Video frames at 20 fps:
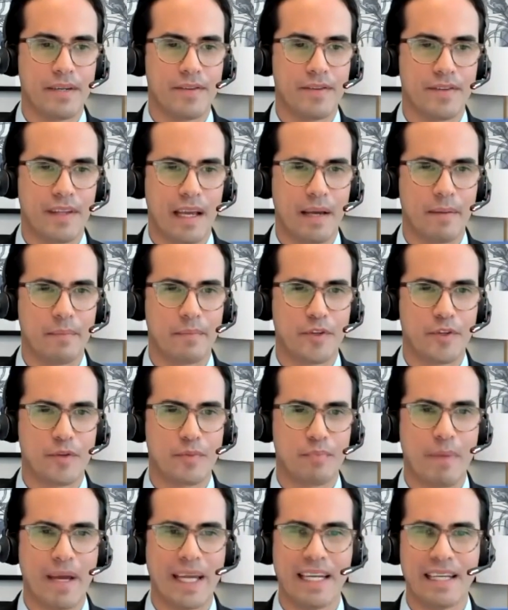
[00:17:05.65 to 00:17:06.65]
stems
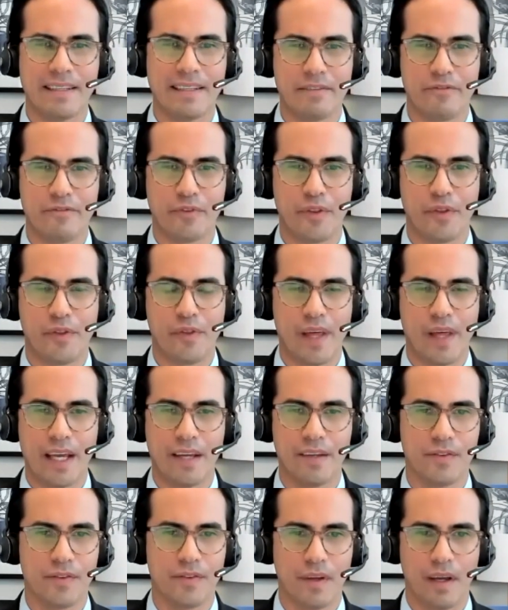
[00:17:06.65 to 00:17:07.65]
many different
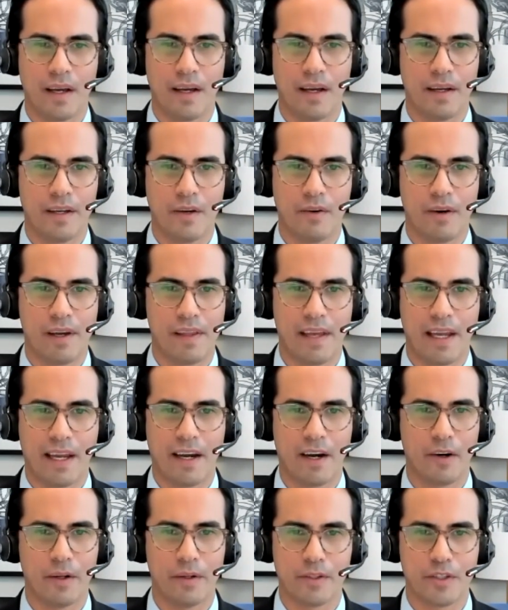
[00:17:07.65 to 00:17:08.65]
things. I think
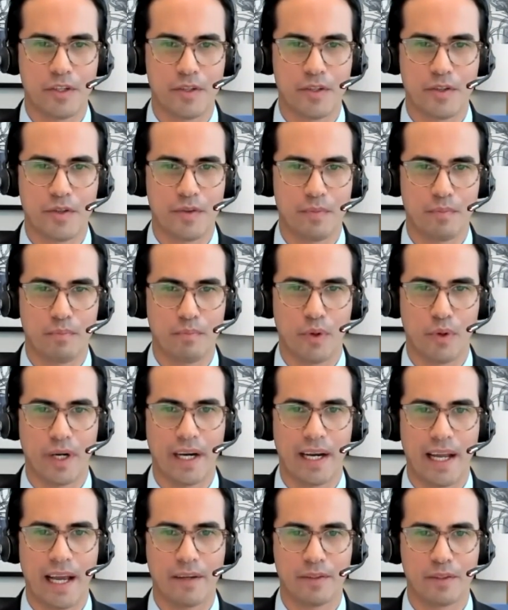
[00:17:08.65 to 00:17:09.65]
Carol just
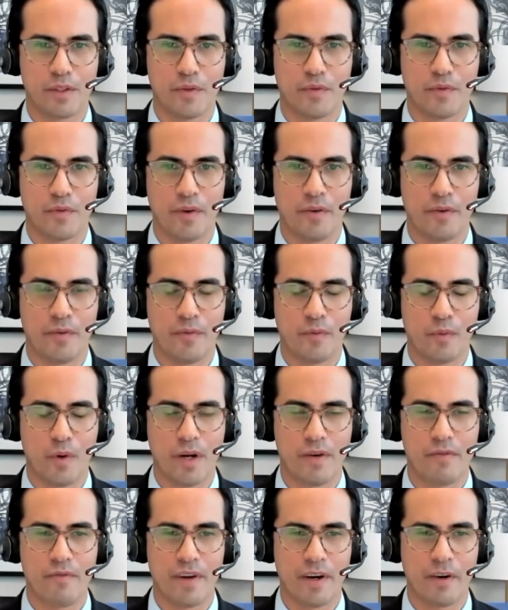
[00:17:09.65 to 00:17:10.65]
pointed out of
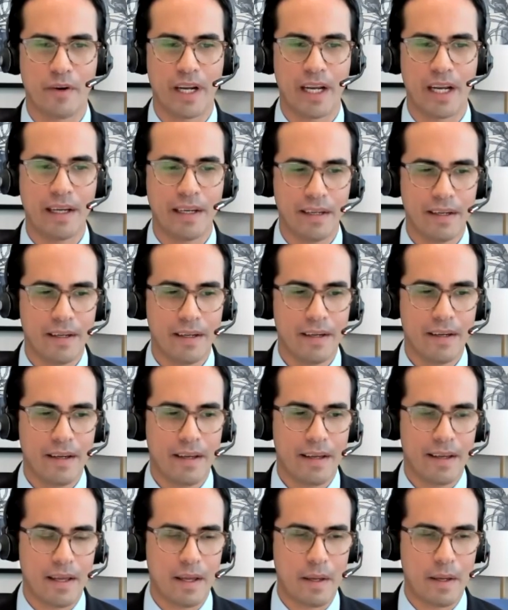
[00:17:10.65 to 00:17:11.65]
one very
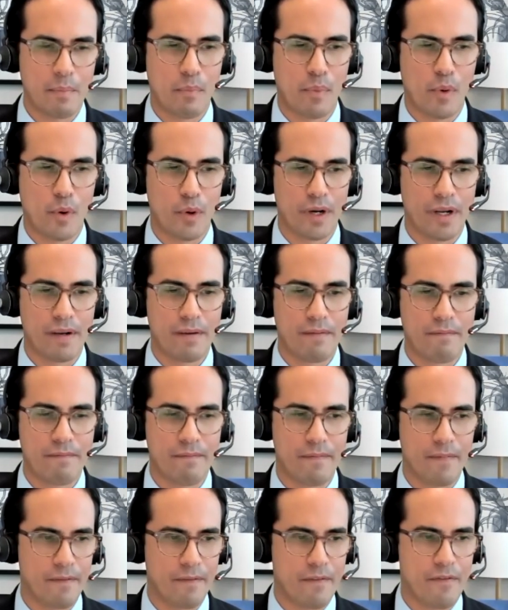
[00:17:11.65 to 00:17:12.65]
important
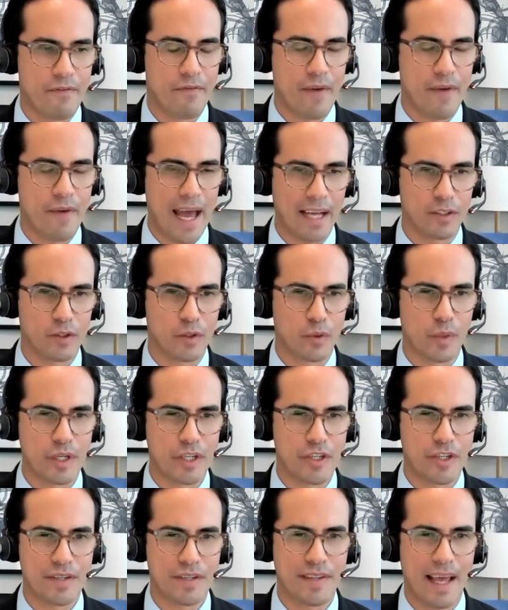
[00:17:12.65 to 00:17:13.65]
factor,
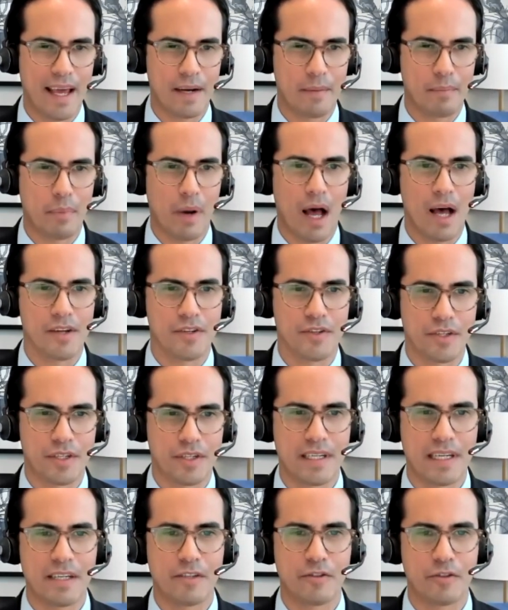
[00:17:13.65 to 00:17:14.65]
which is that imposter
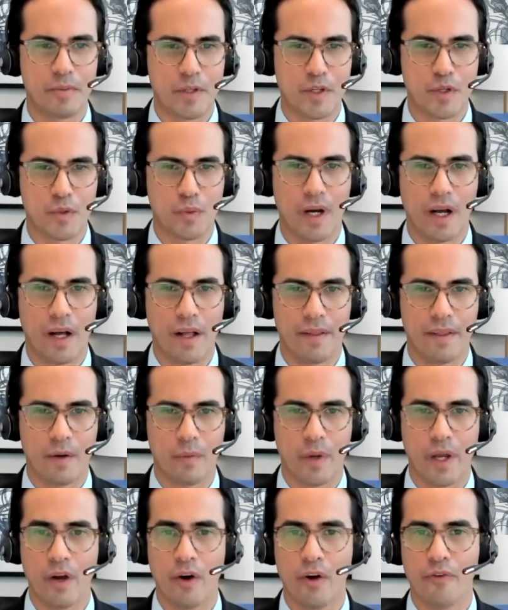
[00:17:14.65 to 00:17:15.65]
syndrome as well, that
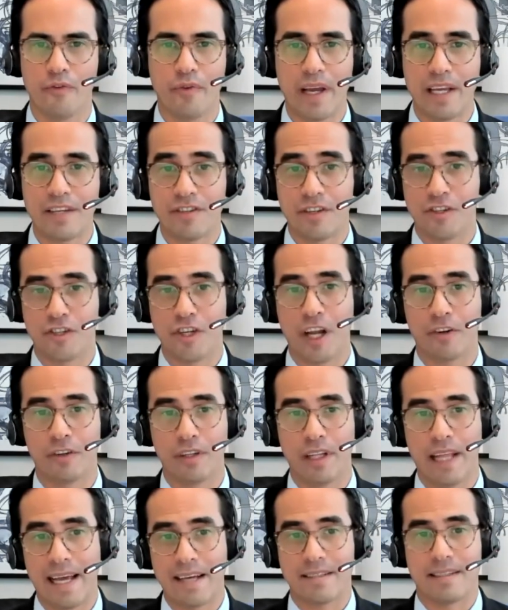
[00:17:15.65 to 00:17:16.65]
we all face in
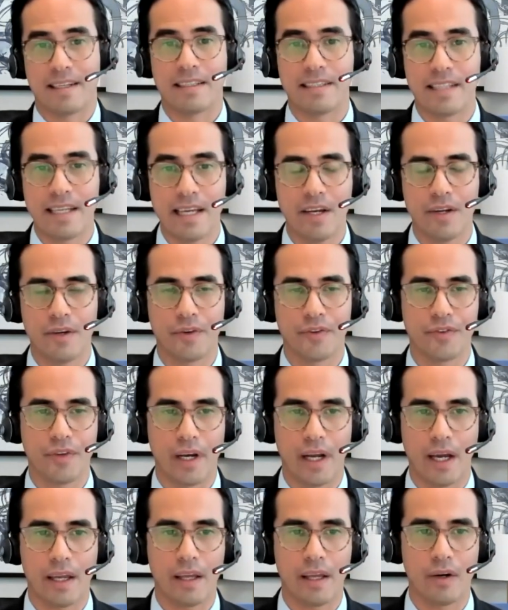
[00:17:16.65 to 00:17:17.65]
general as Latinos.
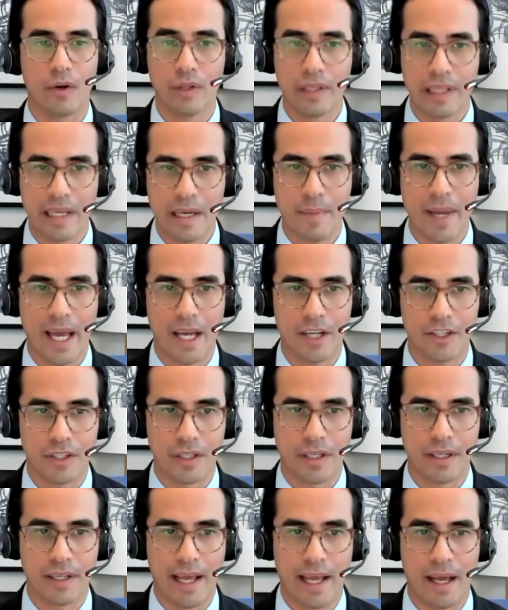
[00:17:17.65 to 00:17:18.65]
And I can only
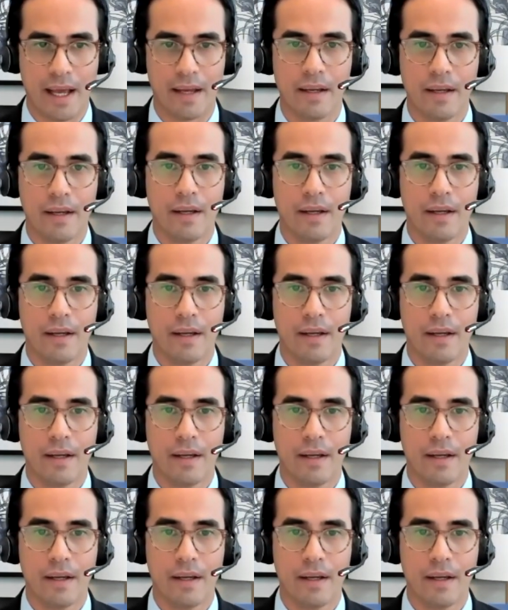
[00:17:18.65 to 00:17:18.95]
imagine that,